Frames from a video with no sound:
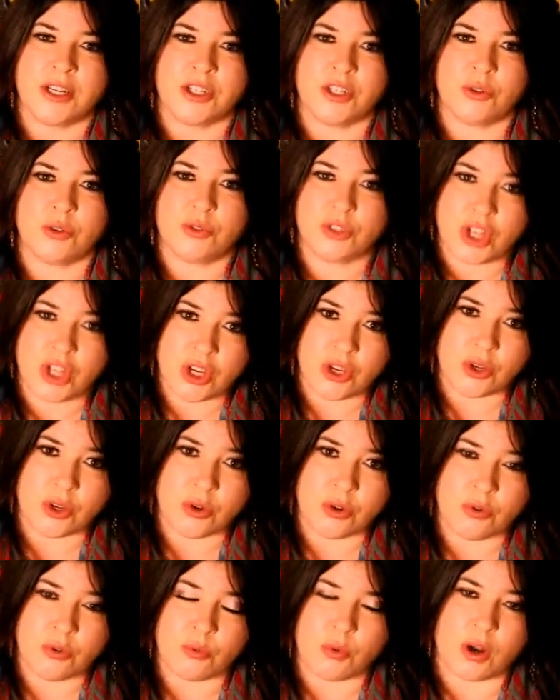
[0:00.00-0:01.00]
You
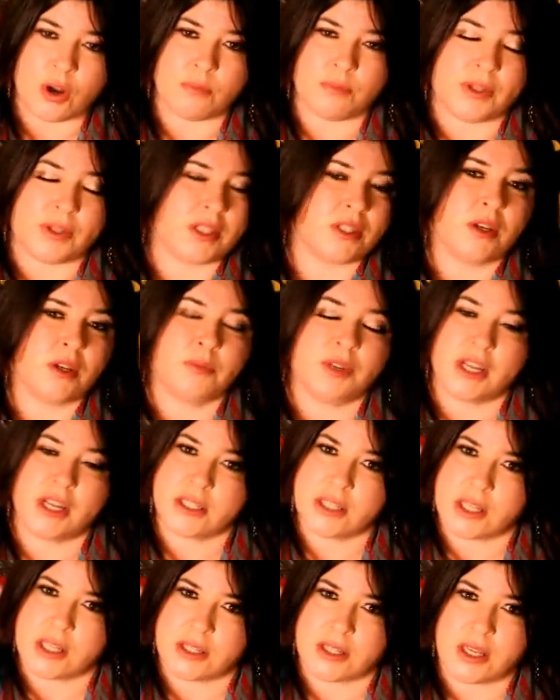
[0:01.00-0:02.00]
do, by the time you get
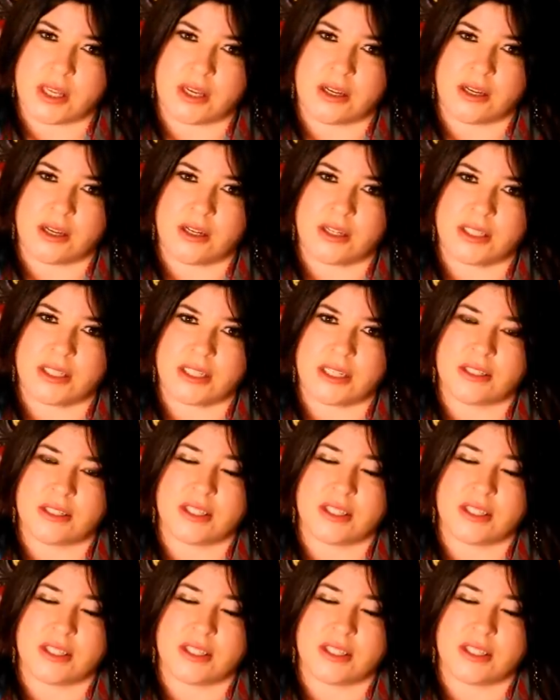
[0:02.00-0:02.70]
to the 3rd,